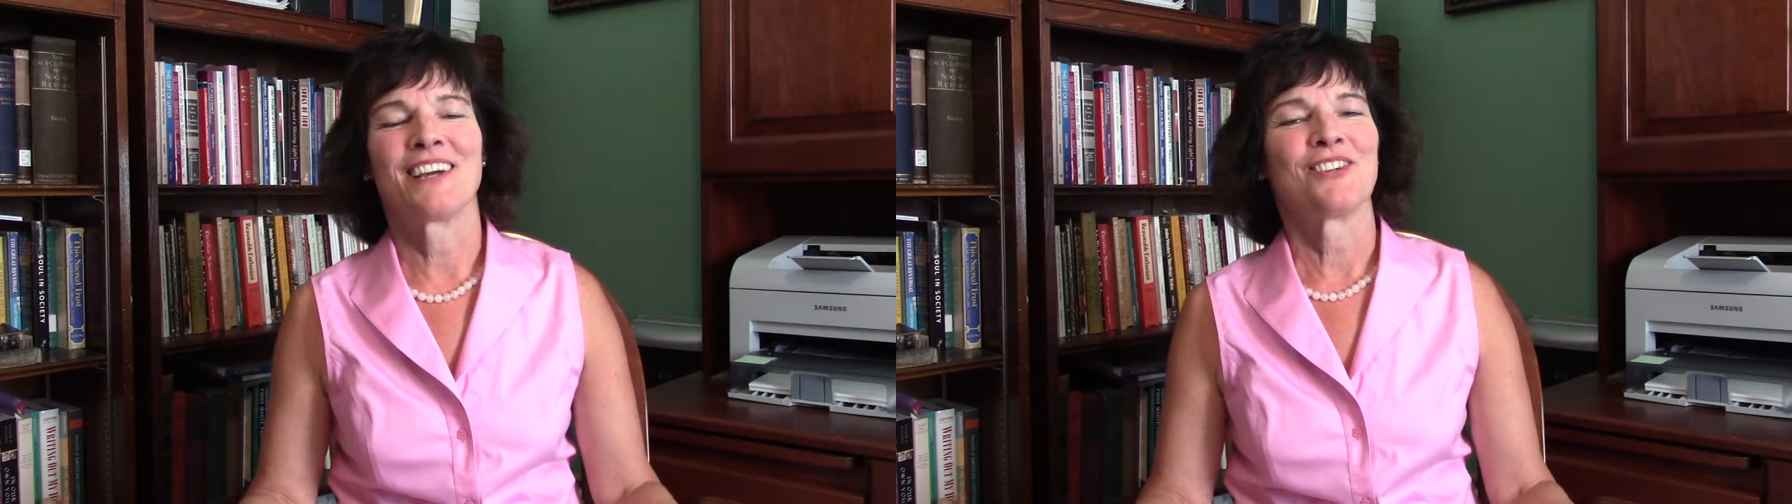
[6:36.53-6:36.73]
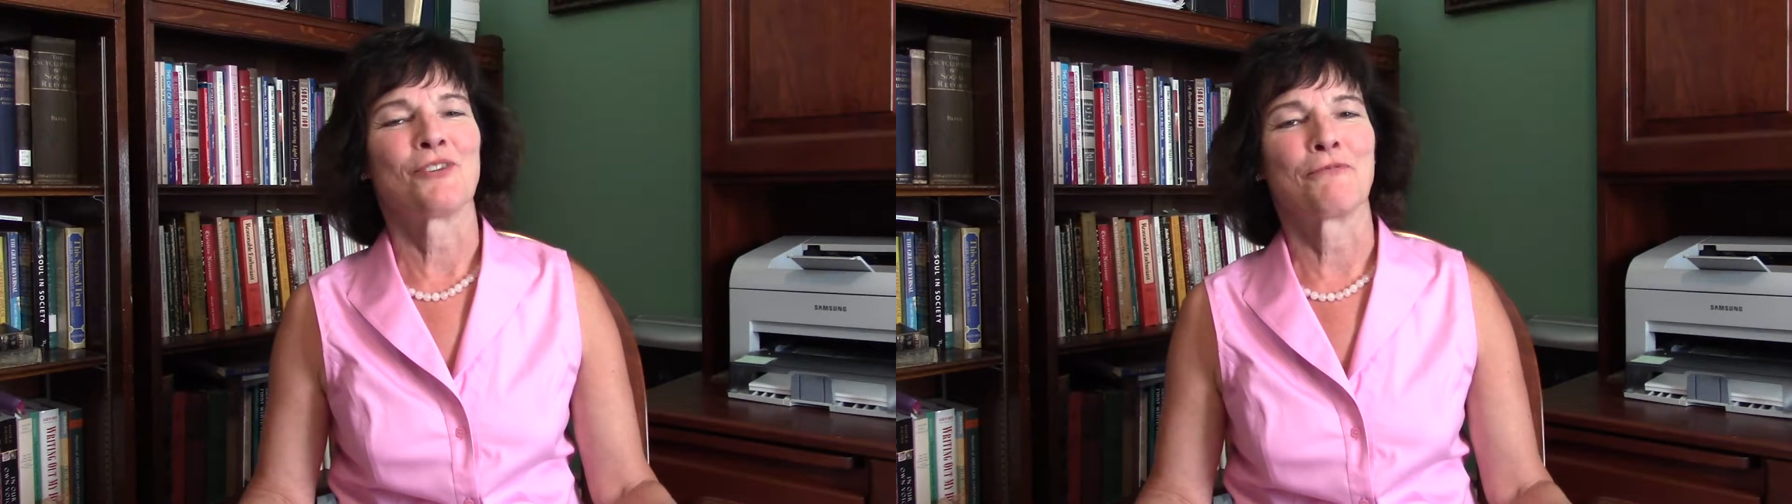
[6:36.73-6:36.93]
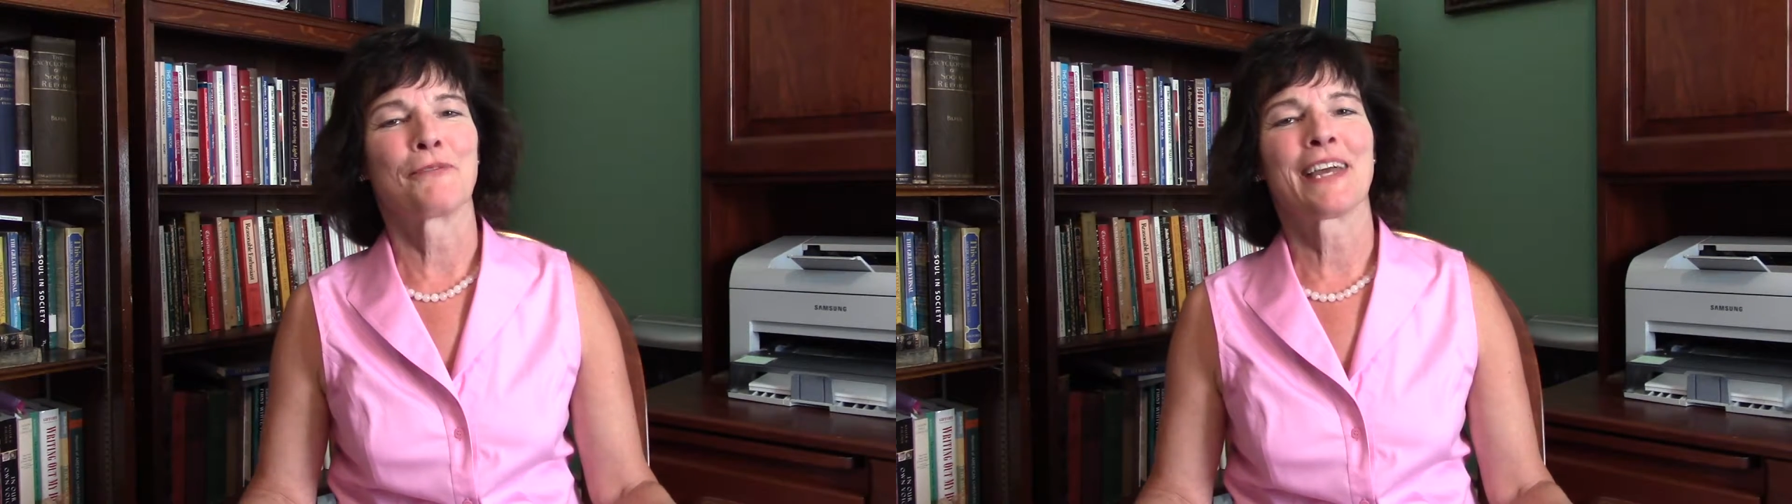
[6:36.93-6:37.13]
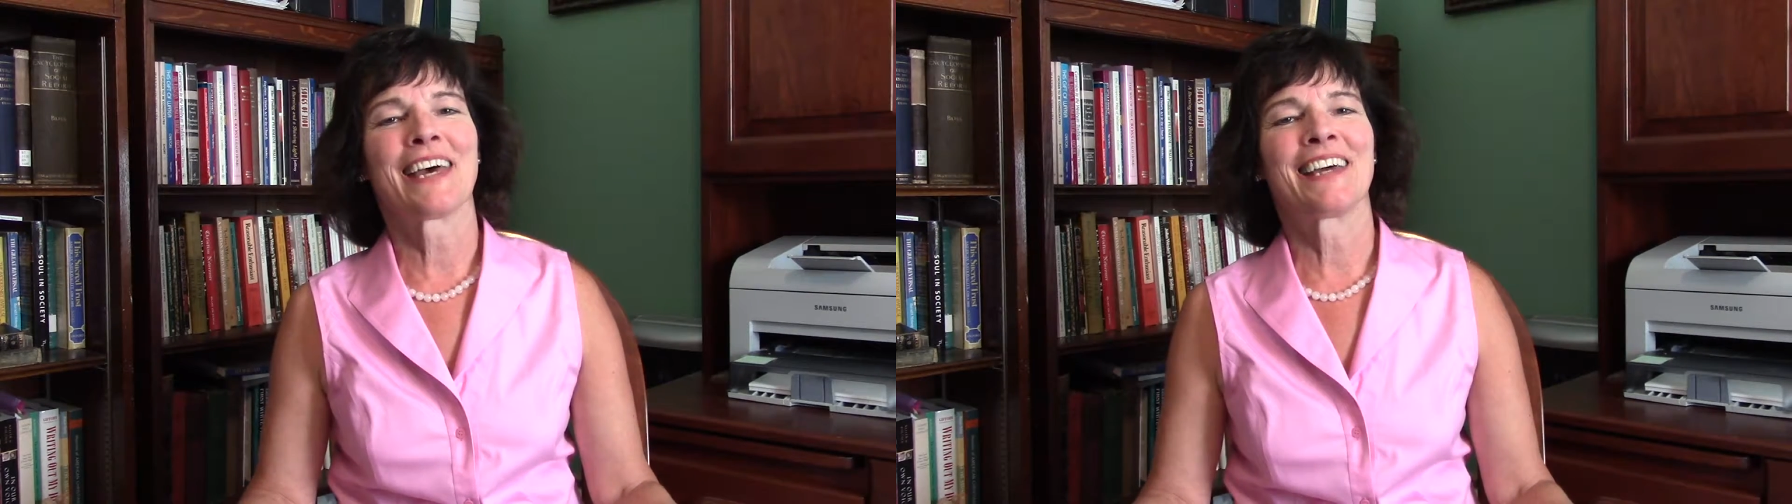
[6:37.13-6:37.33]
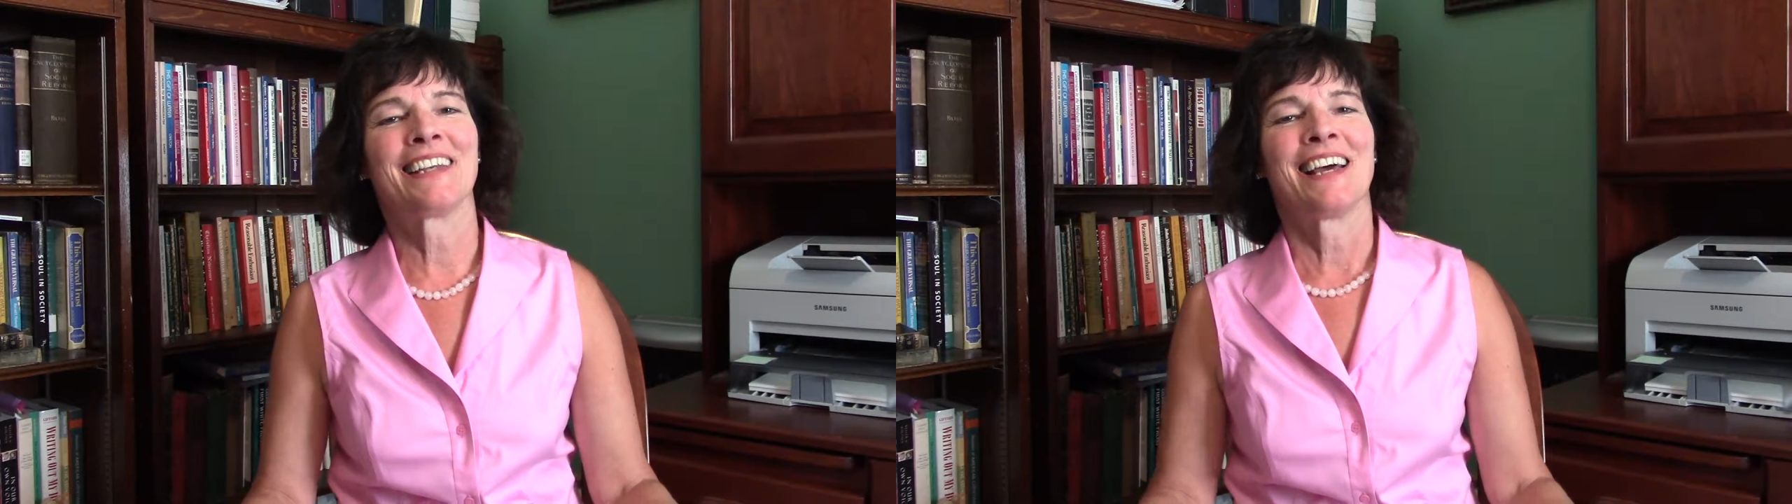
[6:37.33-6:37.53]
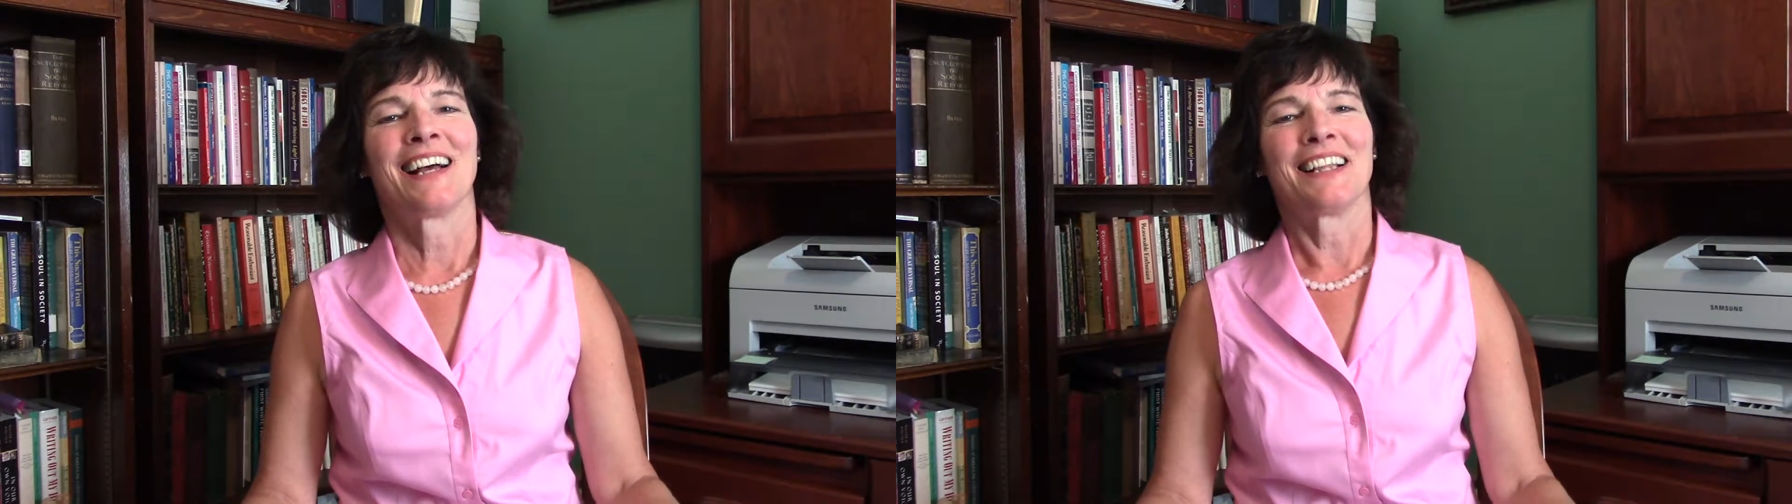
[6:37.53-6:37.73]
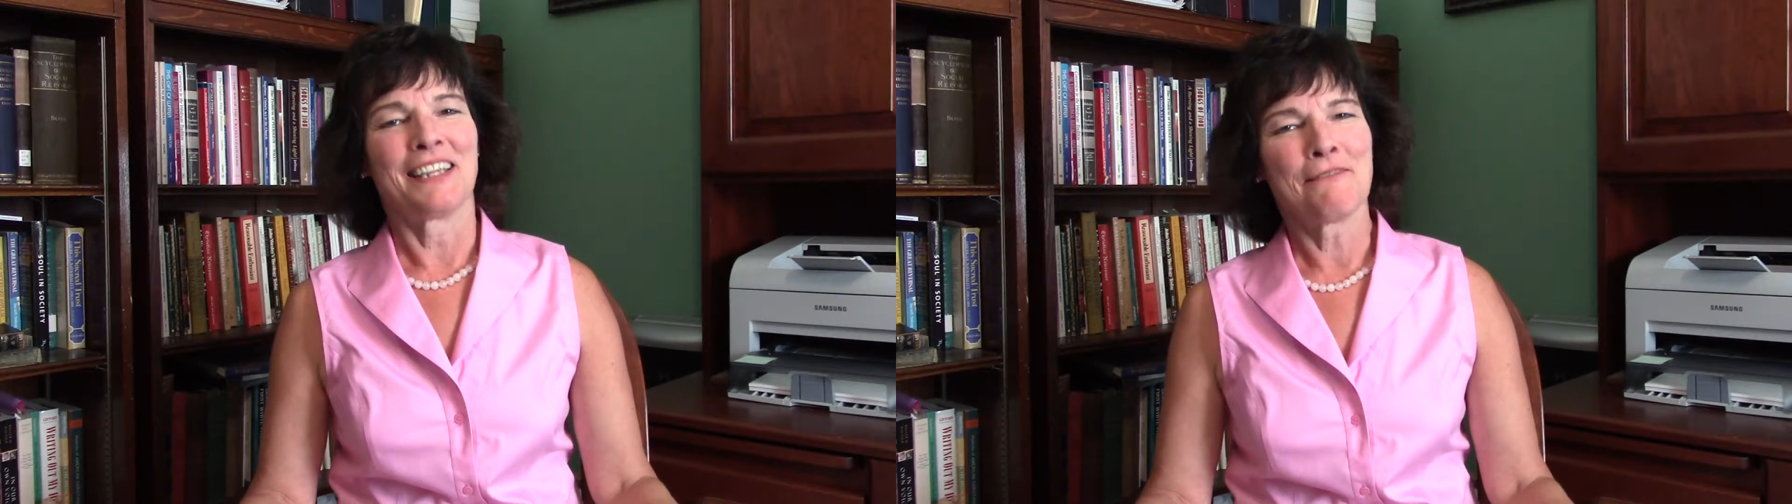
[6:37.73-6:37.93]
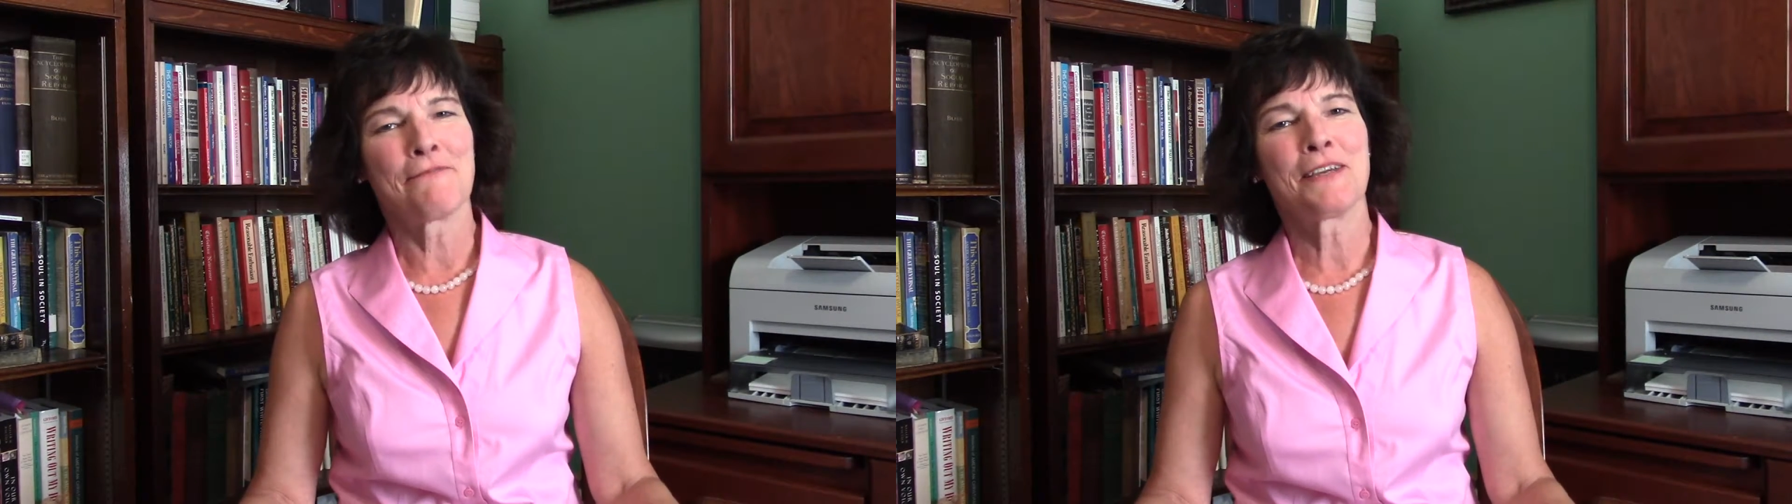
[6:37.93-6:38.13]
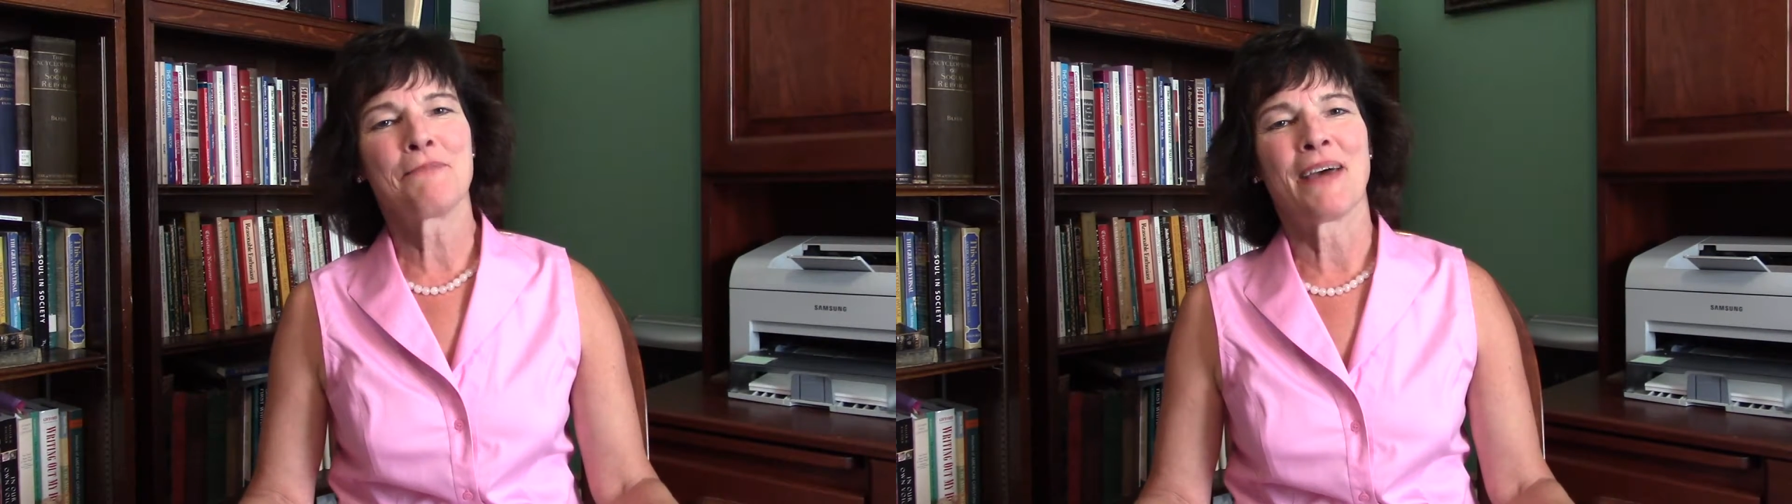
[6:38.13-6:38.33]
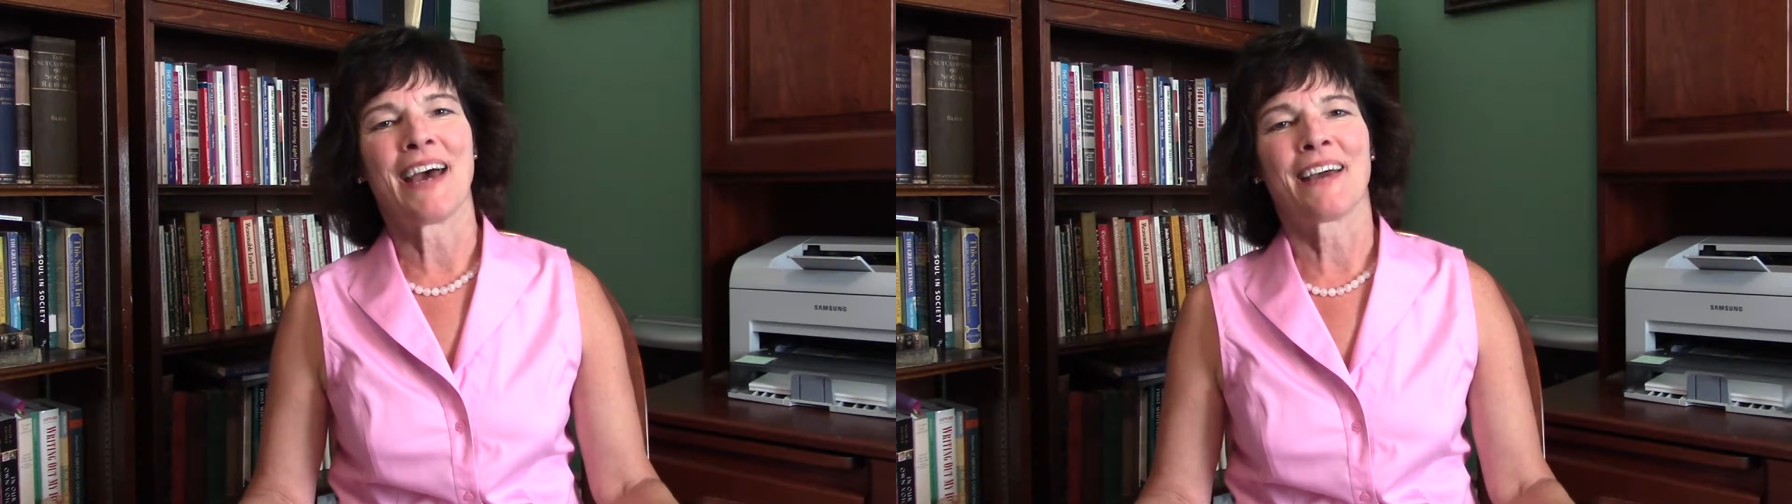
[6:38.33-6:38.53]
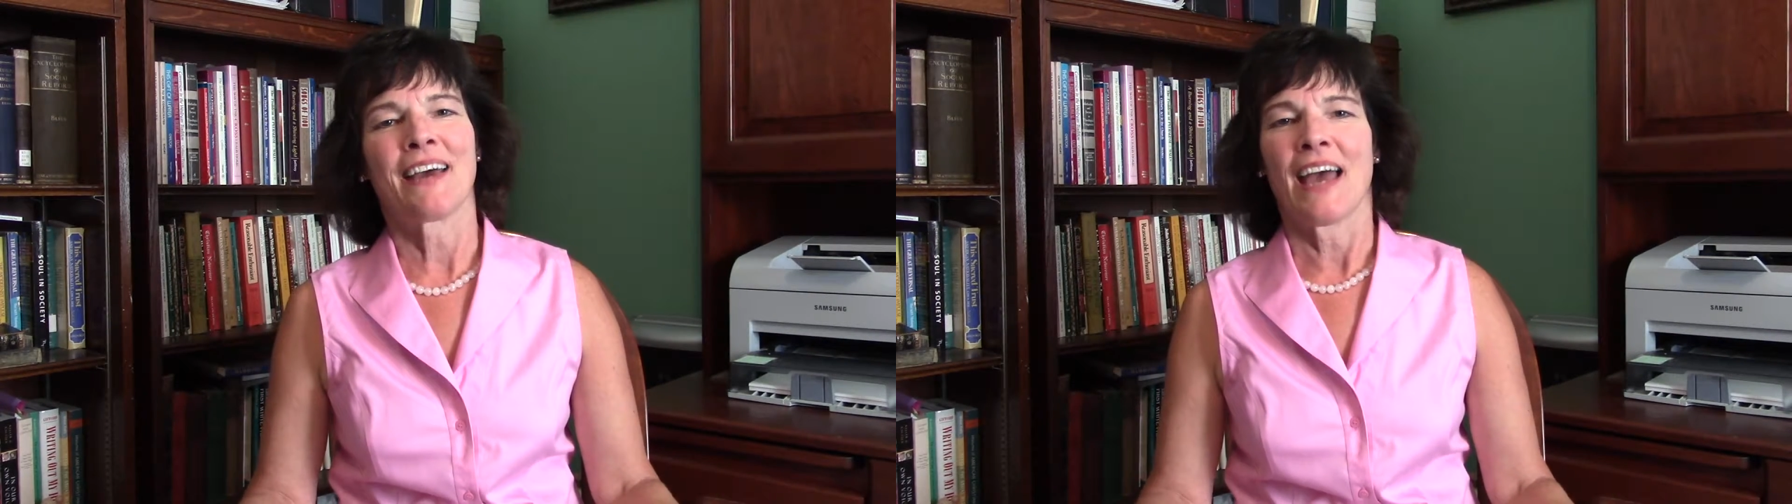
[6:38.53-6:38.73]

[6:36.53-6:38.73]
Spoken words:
Don't forget, leave feedback,